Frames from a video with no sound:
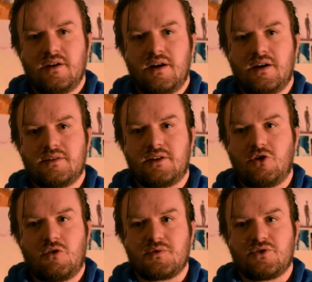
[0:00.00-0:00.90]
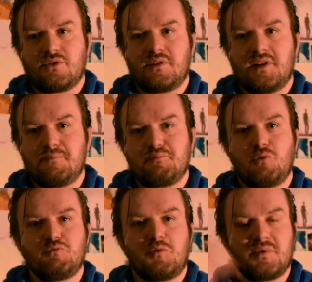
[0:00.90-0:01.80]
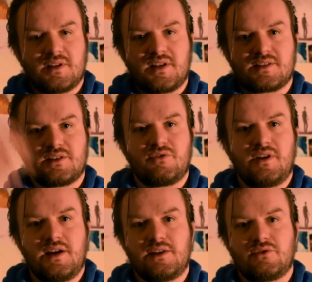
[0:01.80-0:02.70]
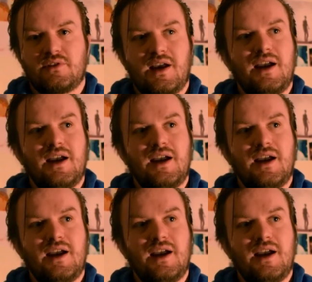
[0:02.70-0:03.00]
and then all of a sudden the light bulb moment clicks in their head and like,